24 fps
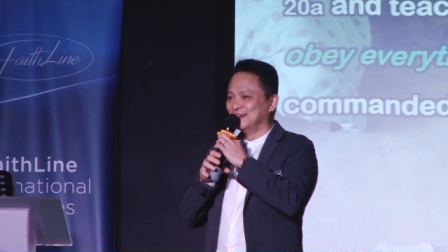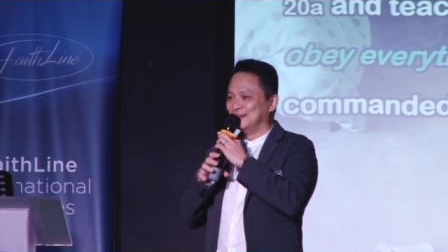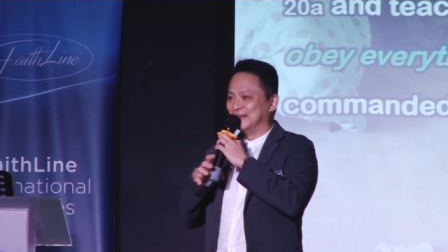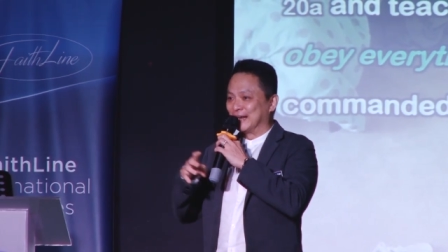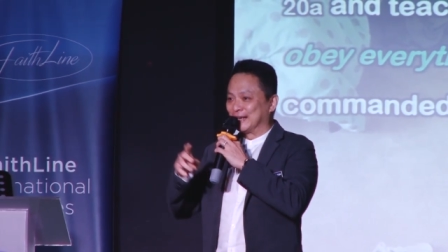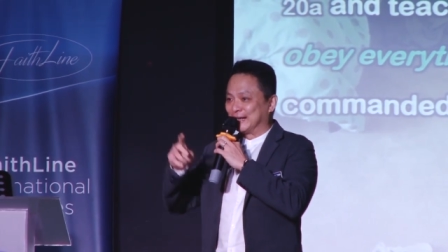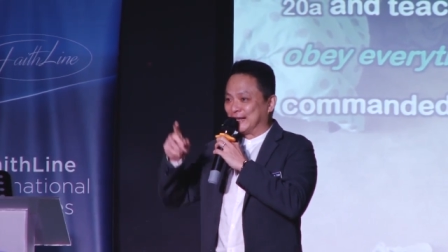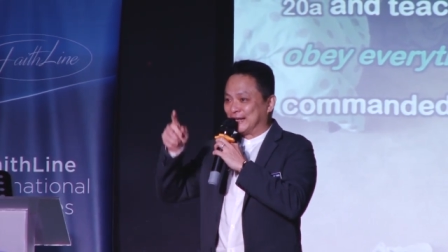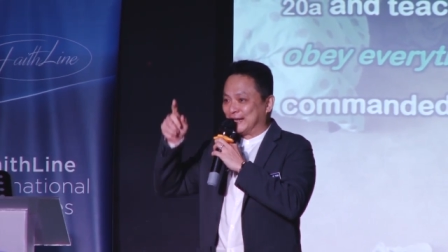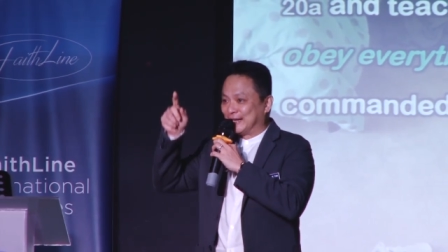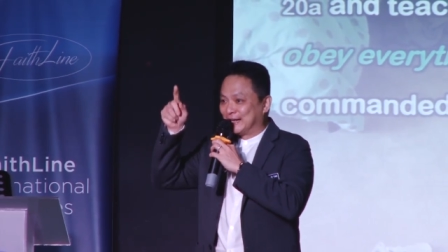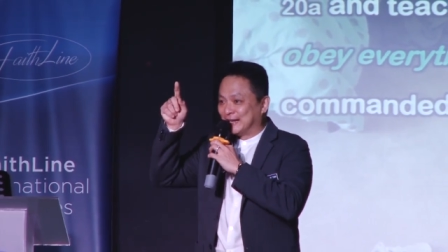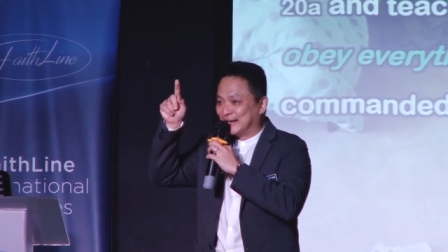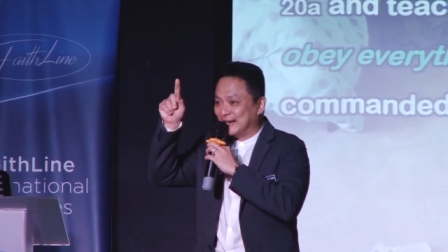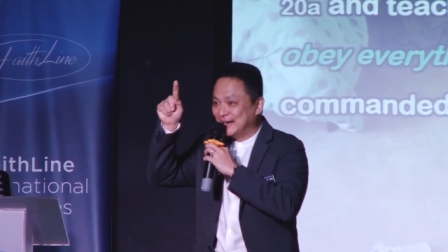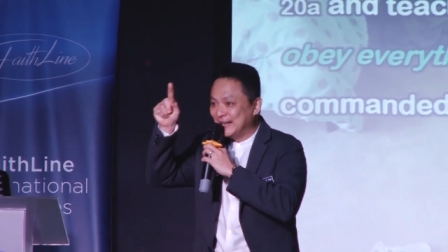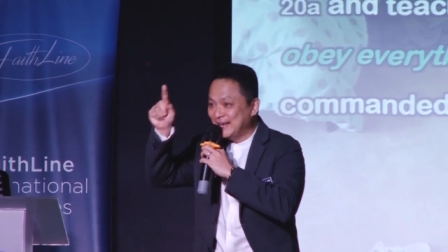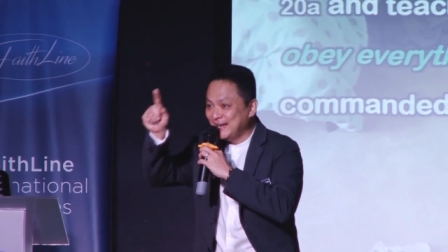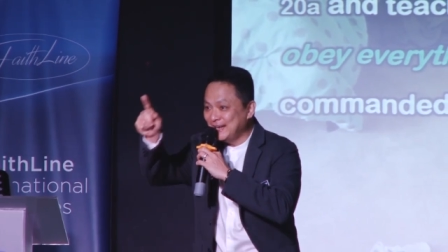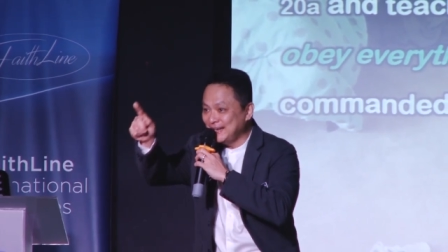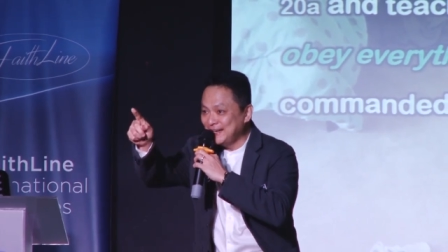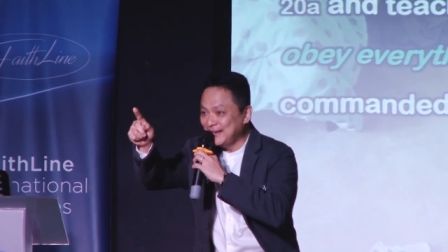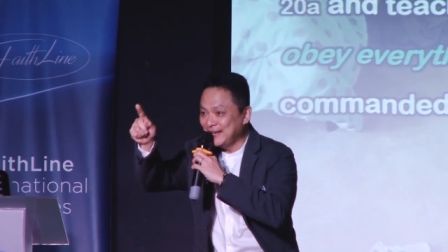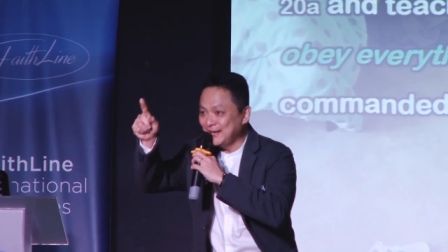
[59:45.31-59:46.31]
that
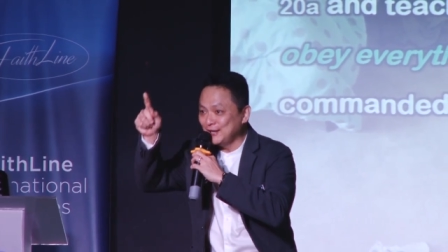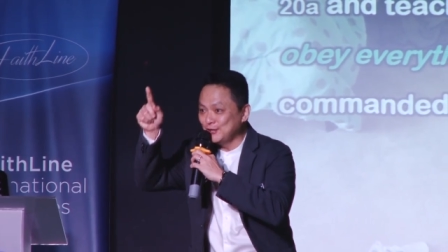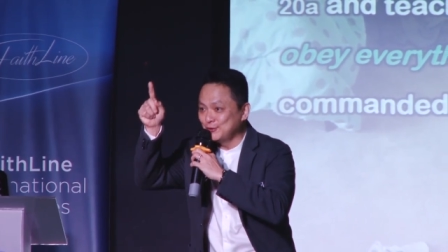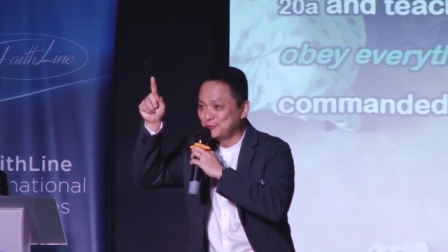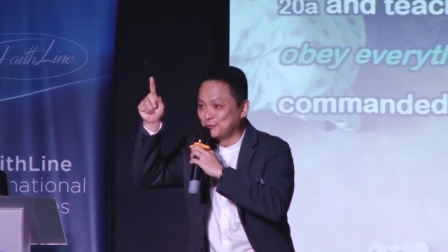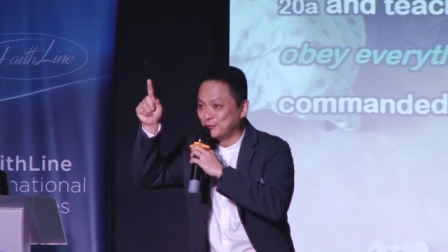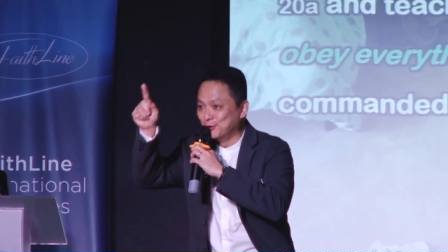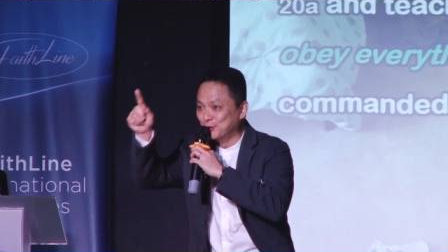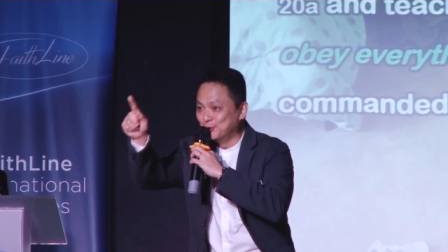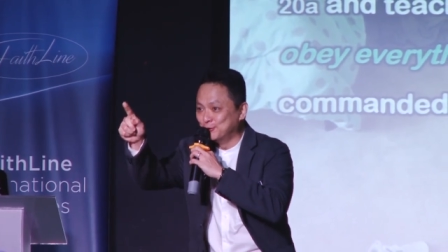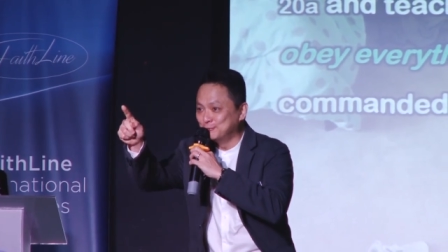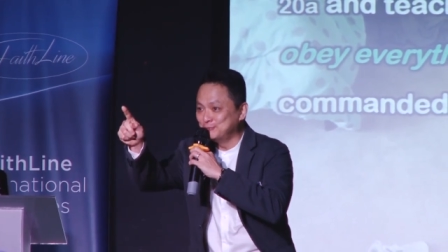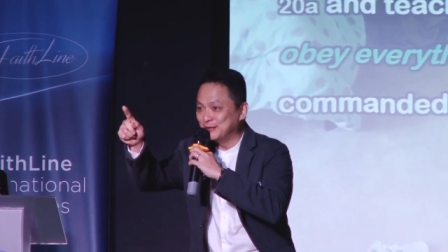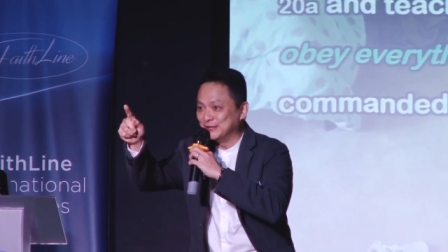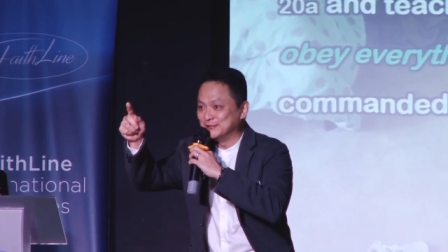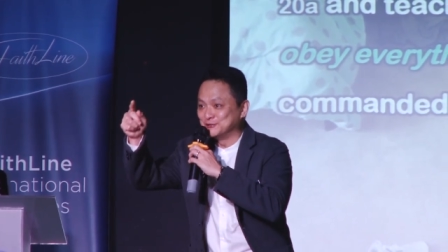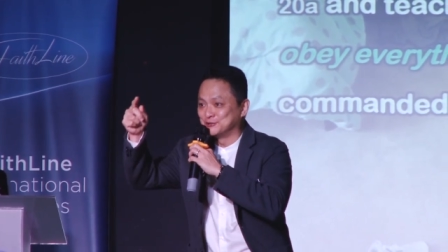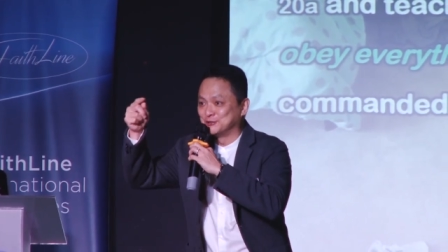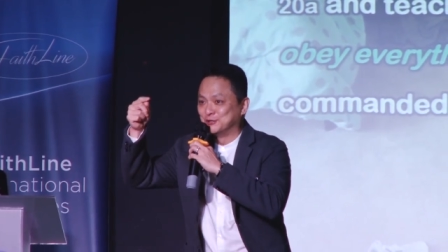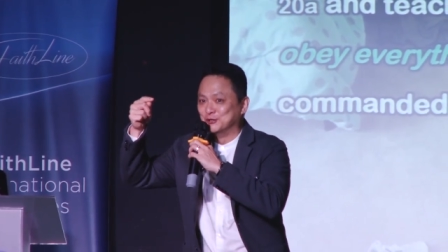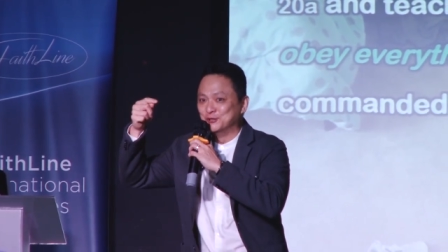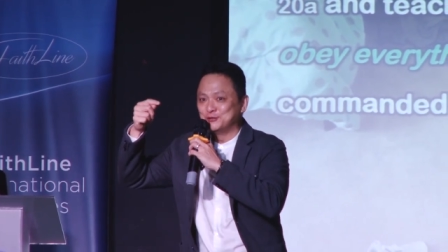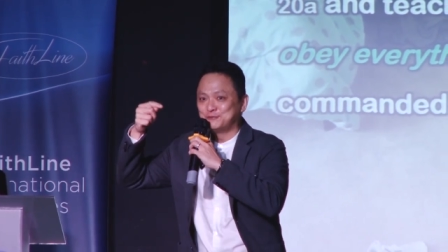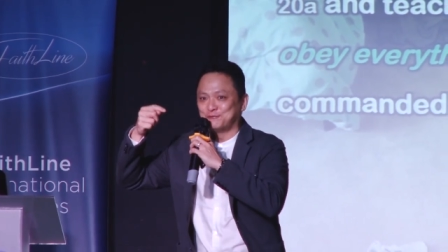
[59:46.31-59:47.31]
cleaning room
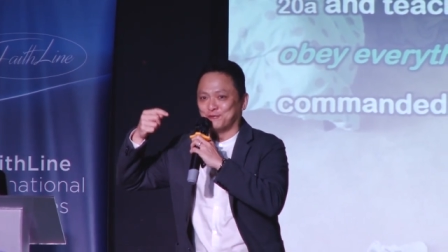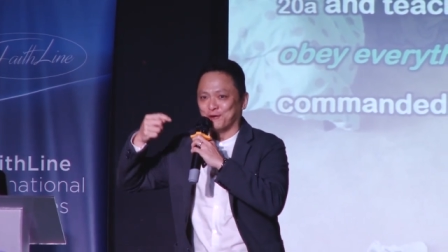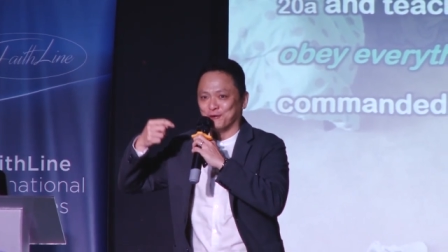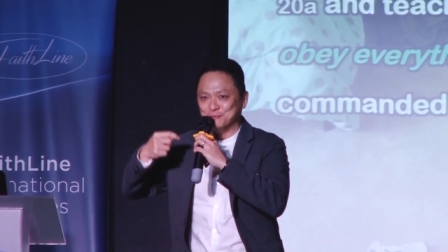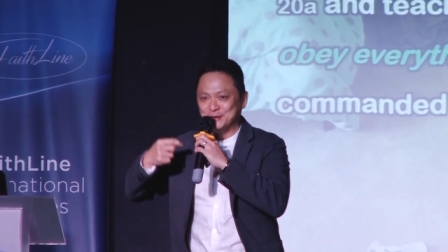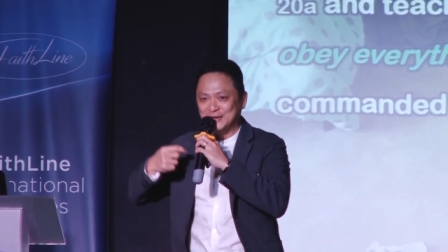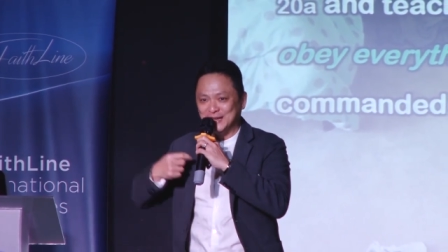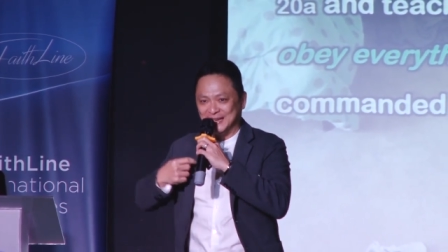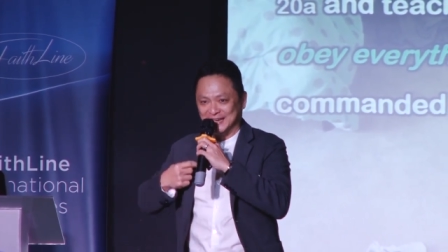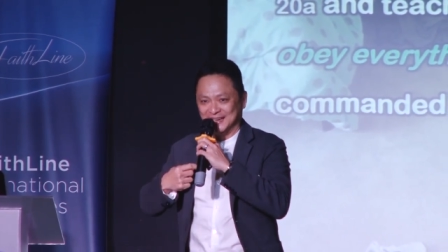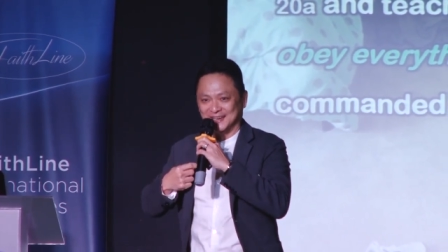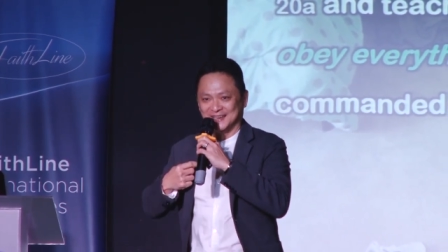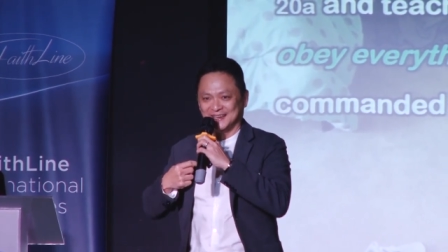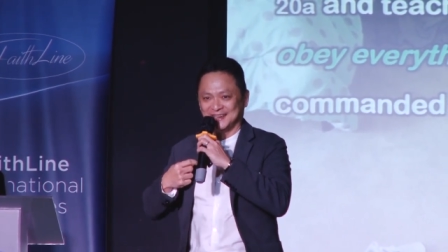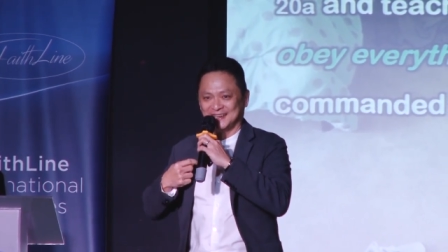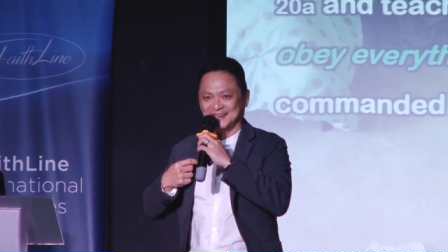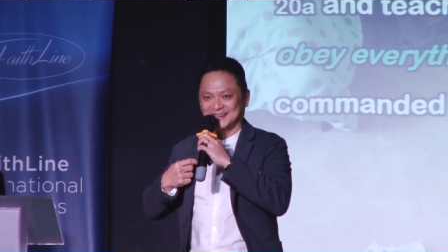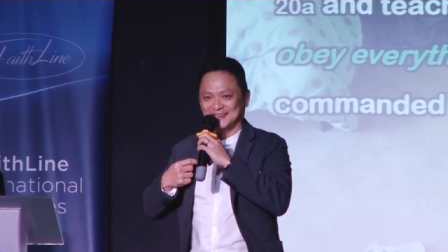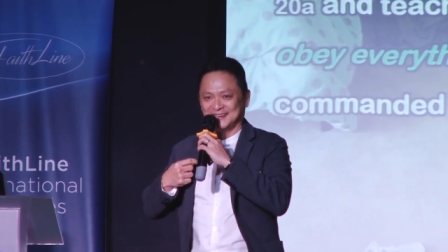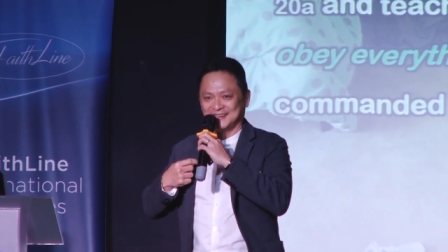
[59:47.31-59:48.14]
is good for me.